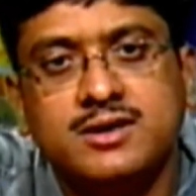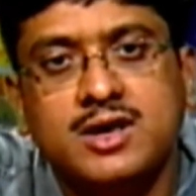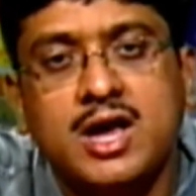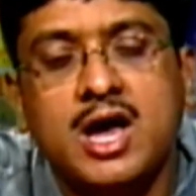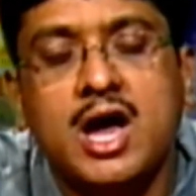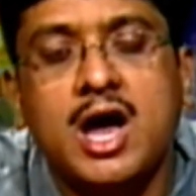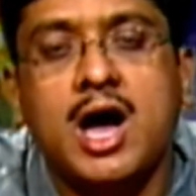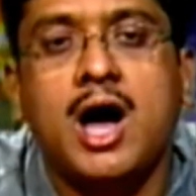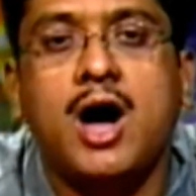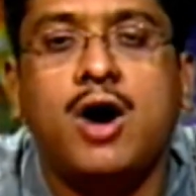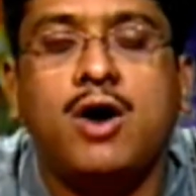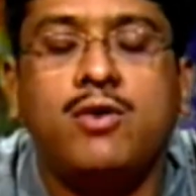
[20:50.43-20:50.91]

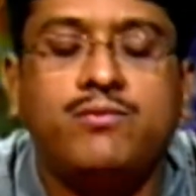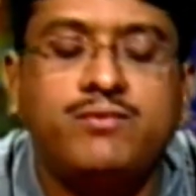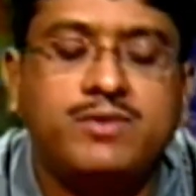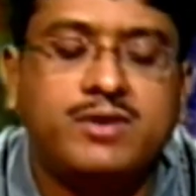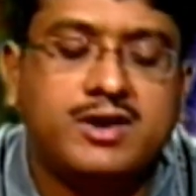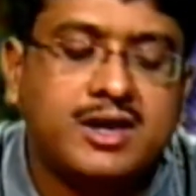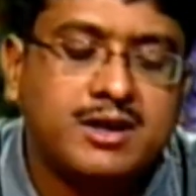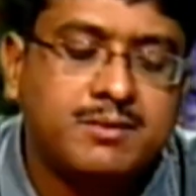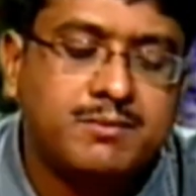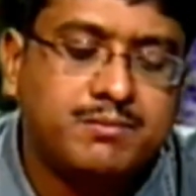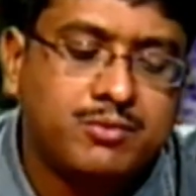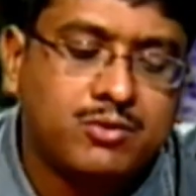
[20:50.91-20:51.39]
how we
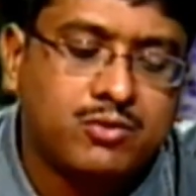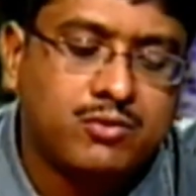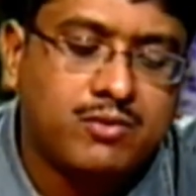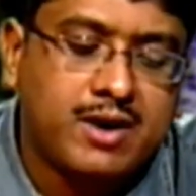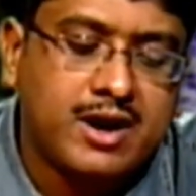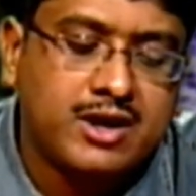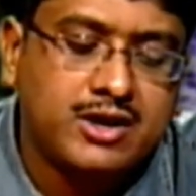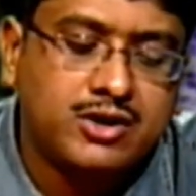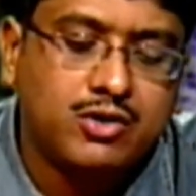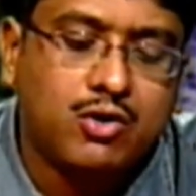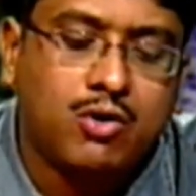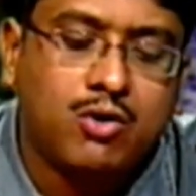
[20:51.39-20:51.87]
can
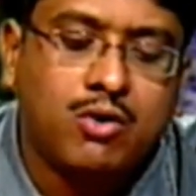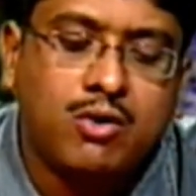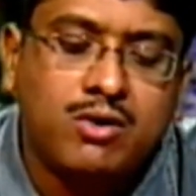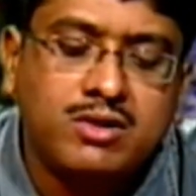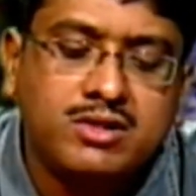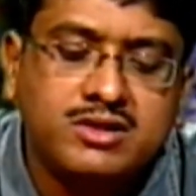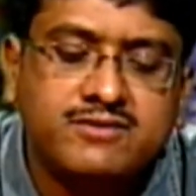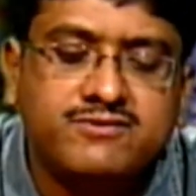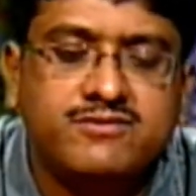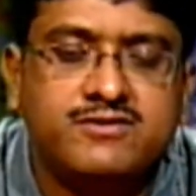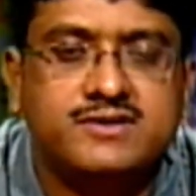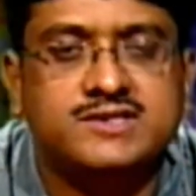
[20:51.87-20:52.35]
provide all the
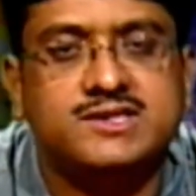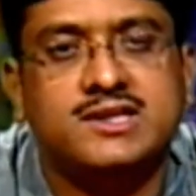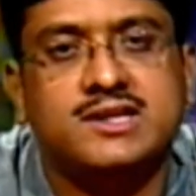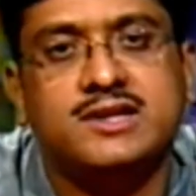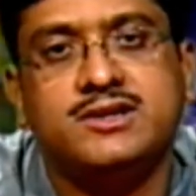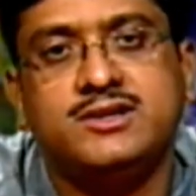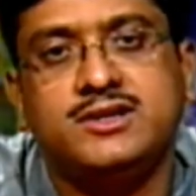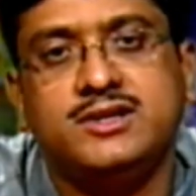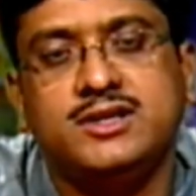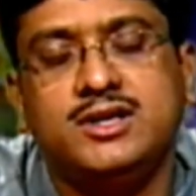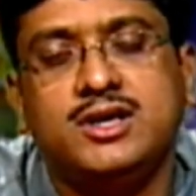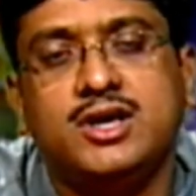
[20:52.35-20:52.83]

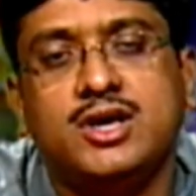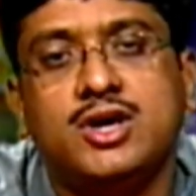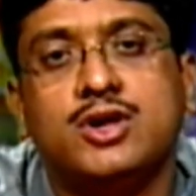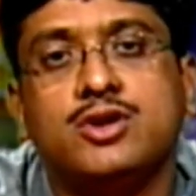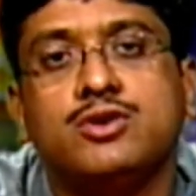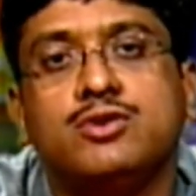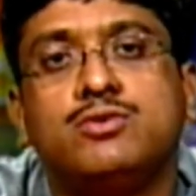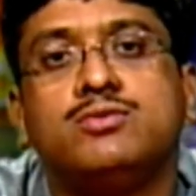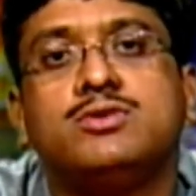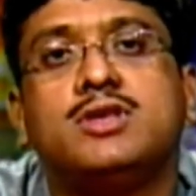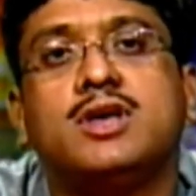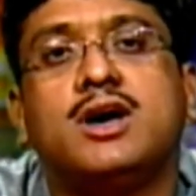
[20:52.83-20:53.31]
facility
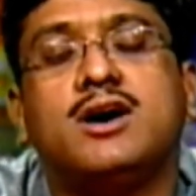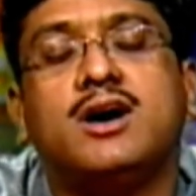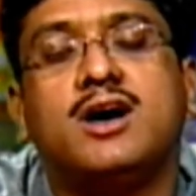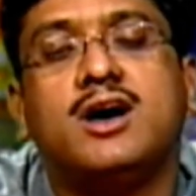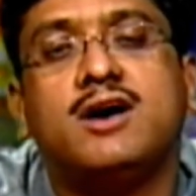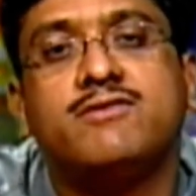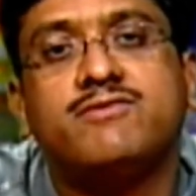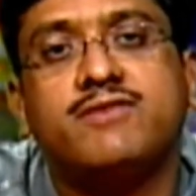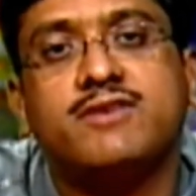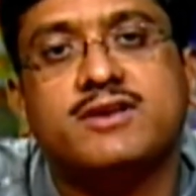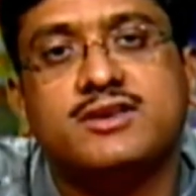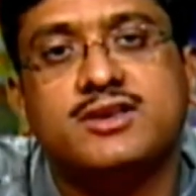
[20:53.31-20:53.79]
to the
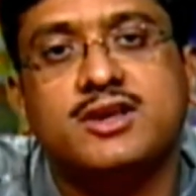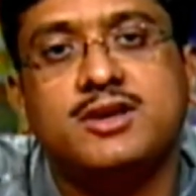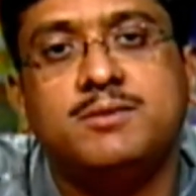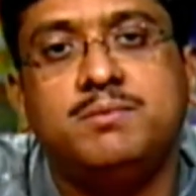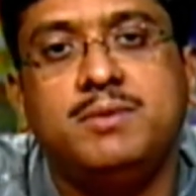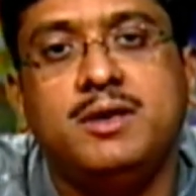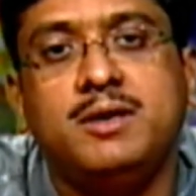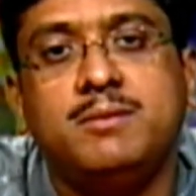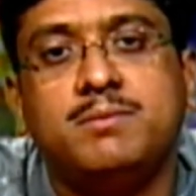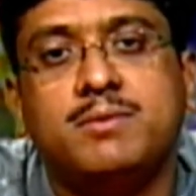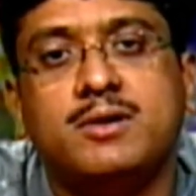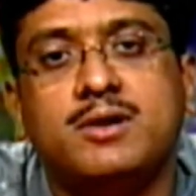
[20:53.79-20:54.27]
affected
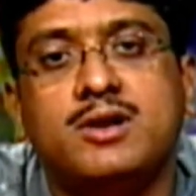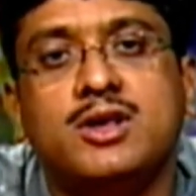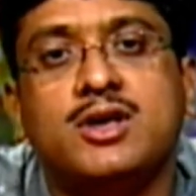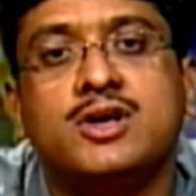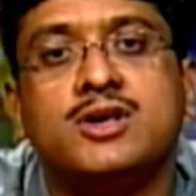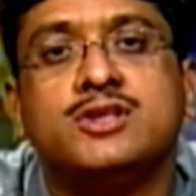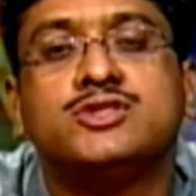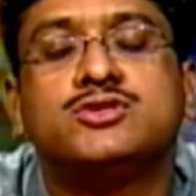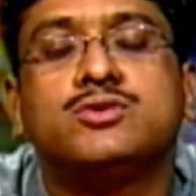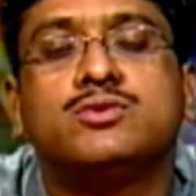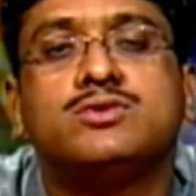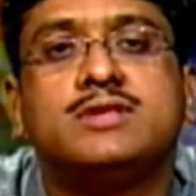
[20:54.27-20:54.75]
people
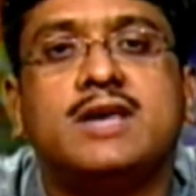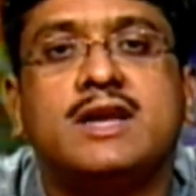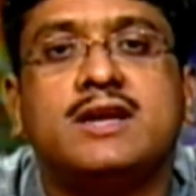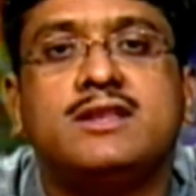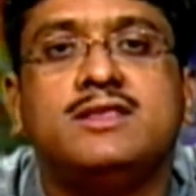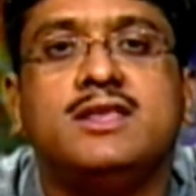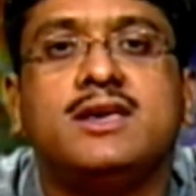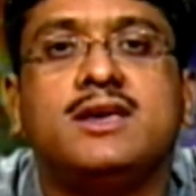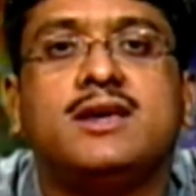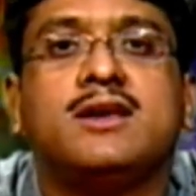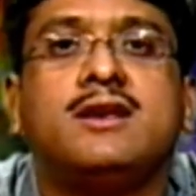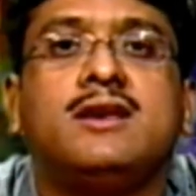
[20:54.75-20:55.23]
so that they
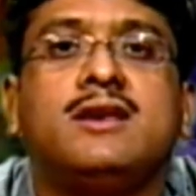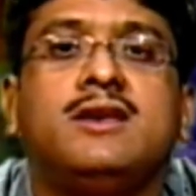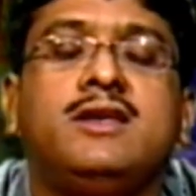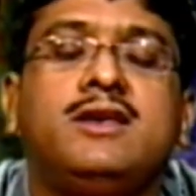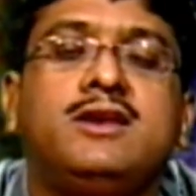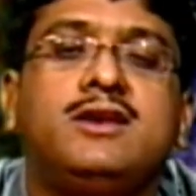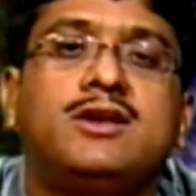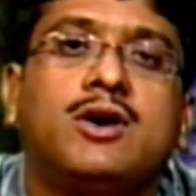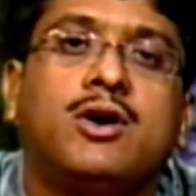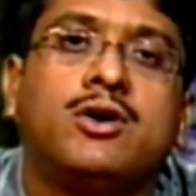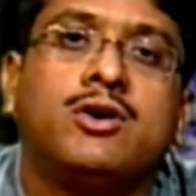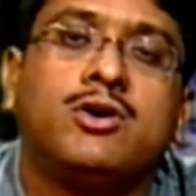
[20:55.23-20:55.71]
can lead
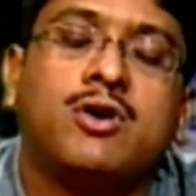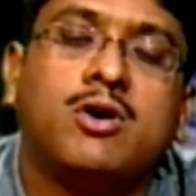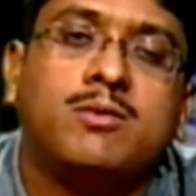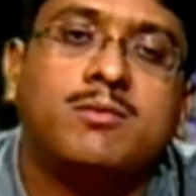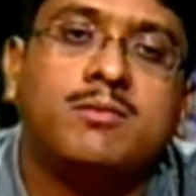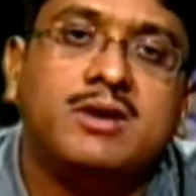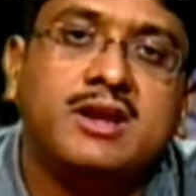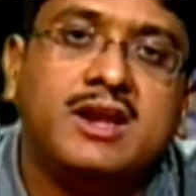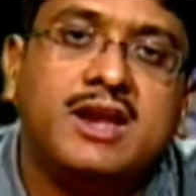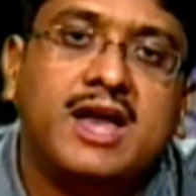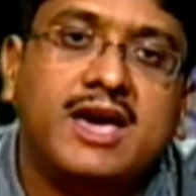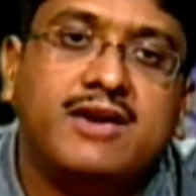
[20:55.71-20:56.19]
a normal
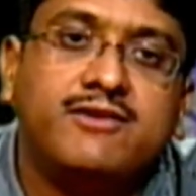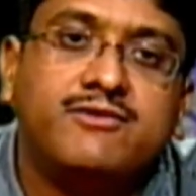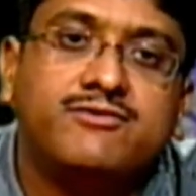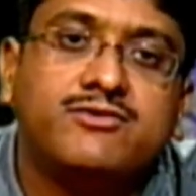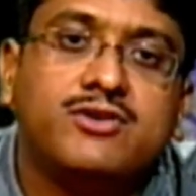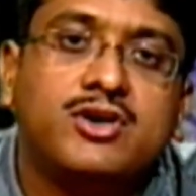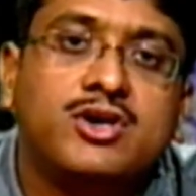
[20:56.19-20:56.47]
life.